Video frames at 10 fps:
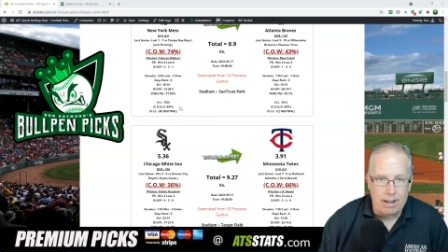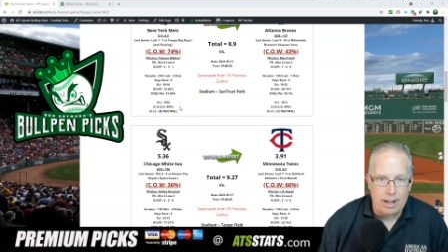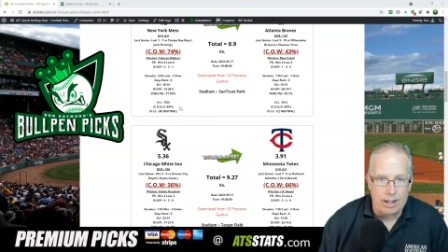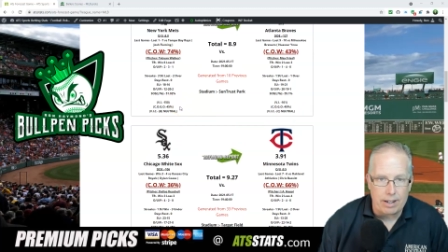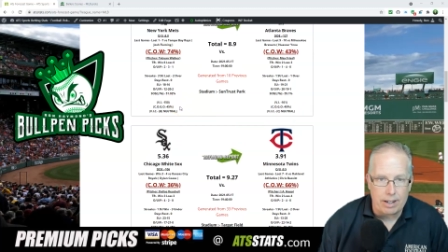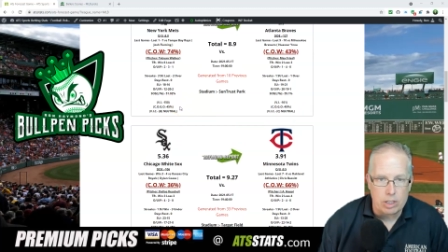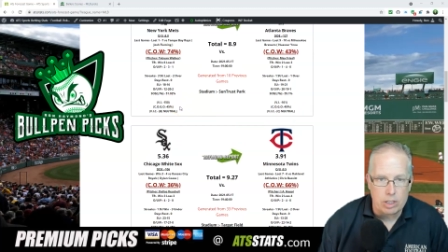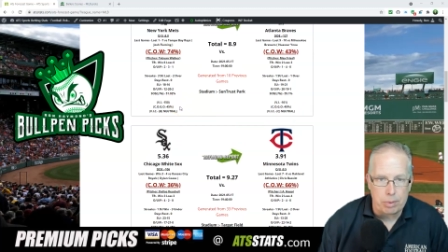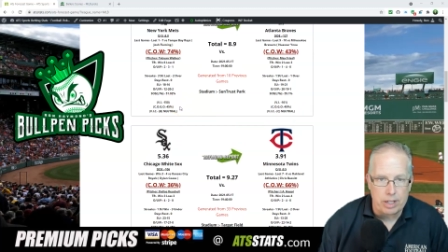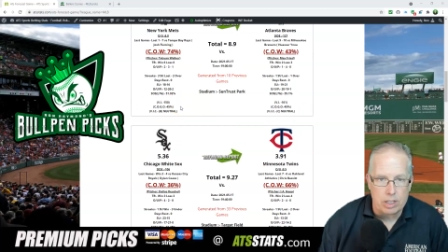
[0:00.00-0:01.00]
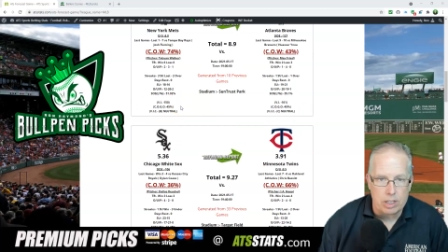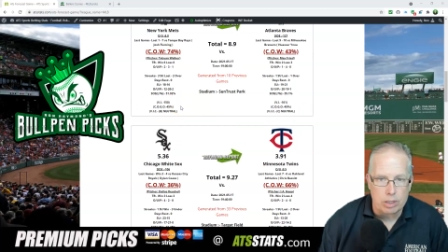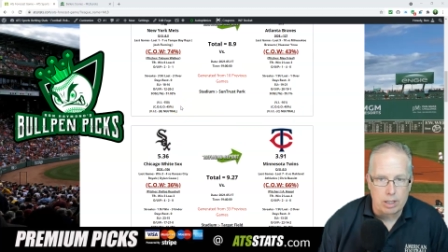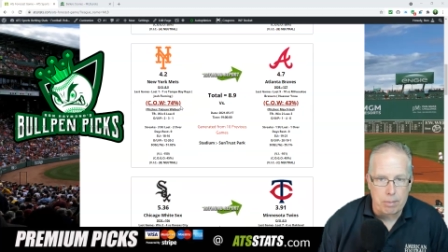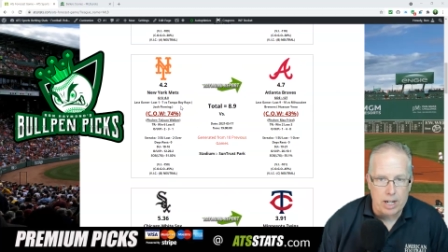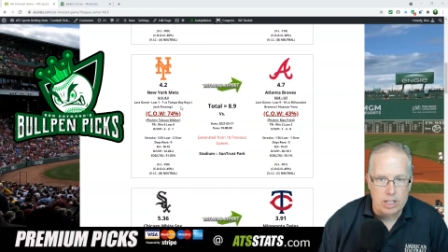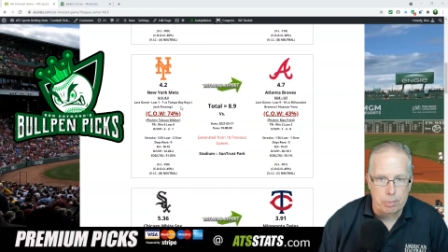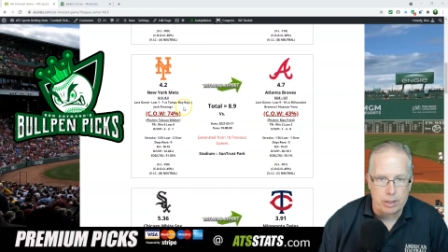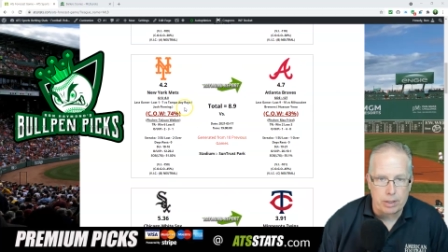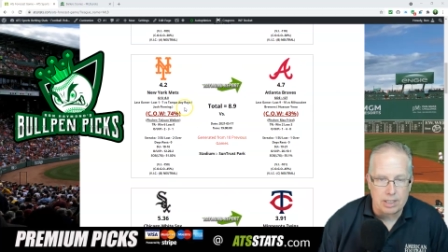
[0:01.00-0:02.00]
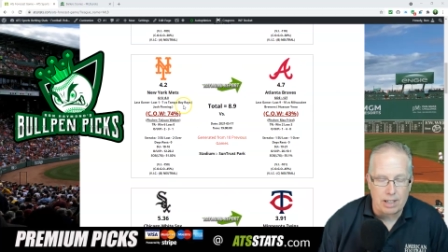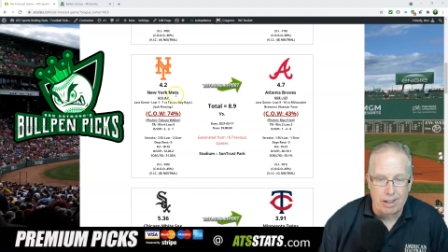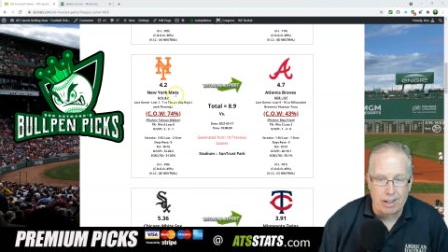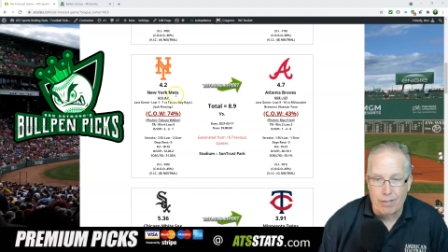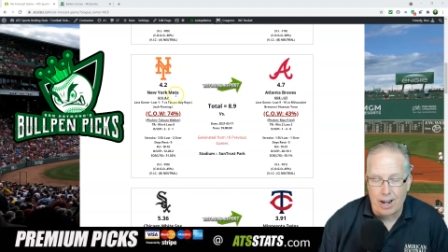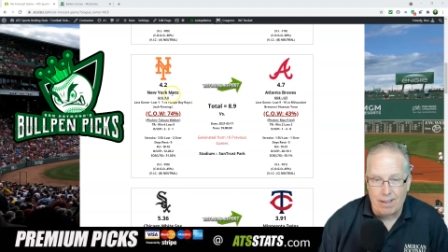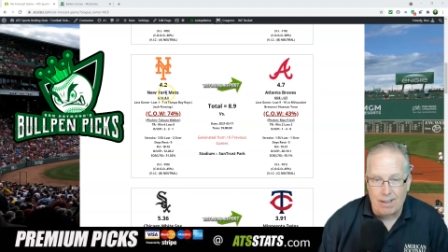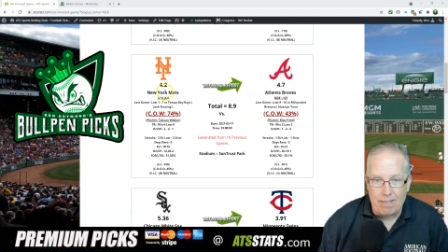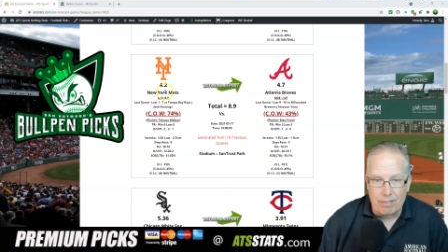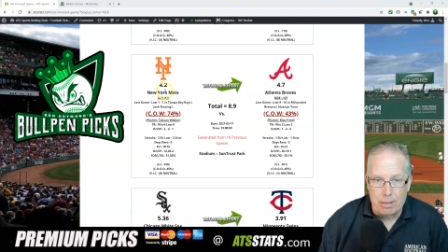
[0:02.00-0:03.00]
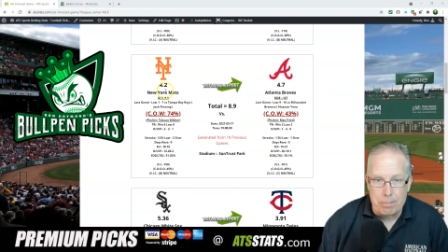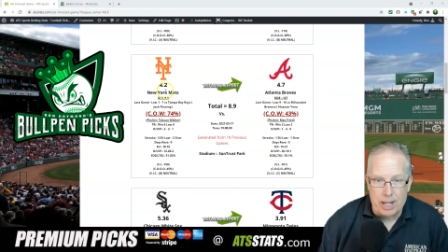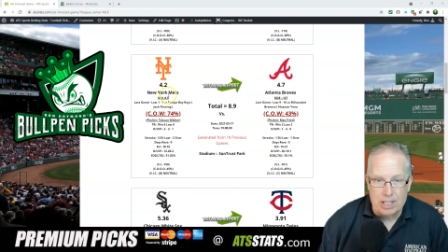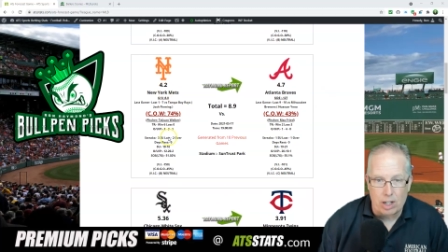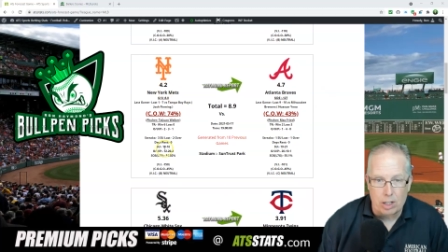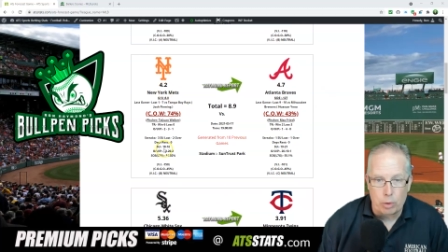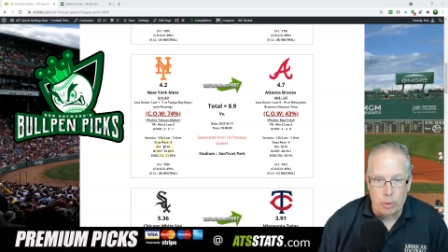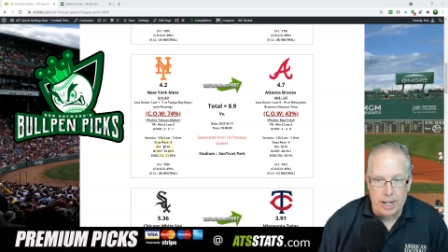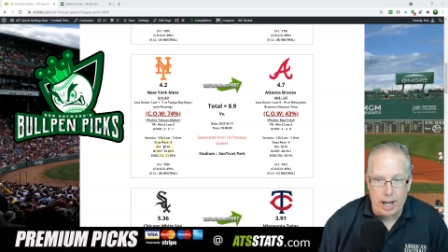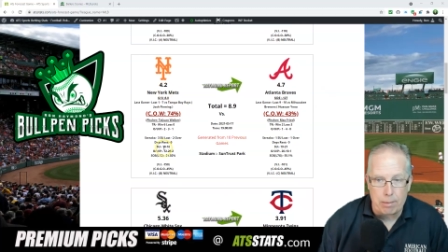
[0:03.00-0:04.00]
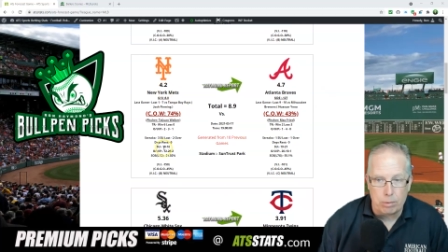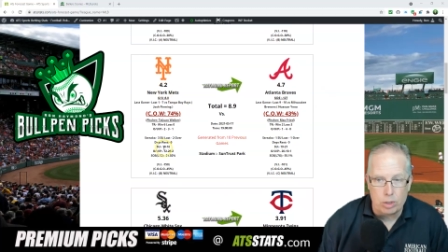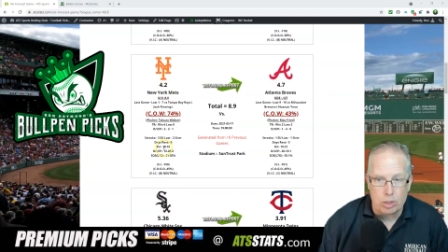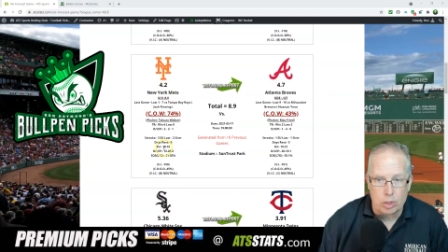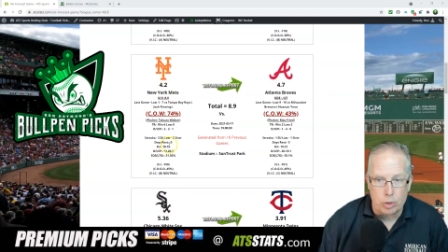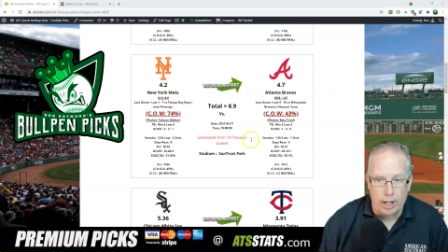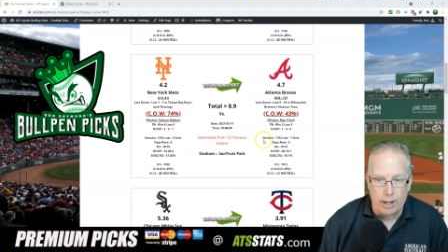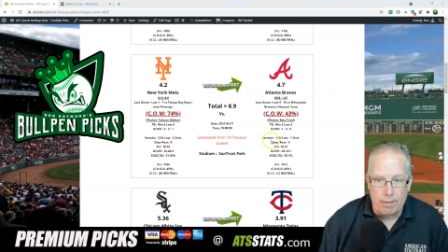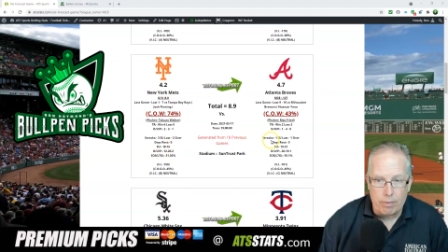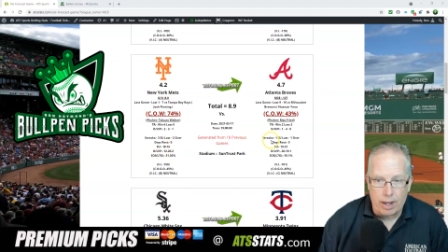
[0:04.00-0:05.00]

And uh, should be an interesting matchup here this evening. In fact, the Mets on a three game losing streak.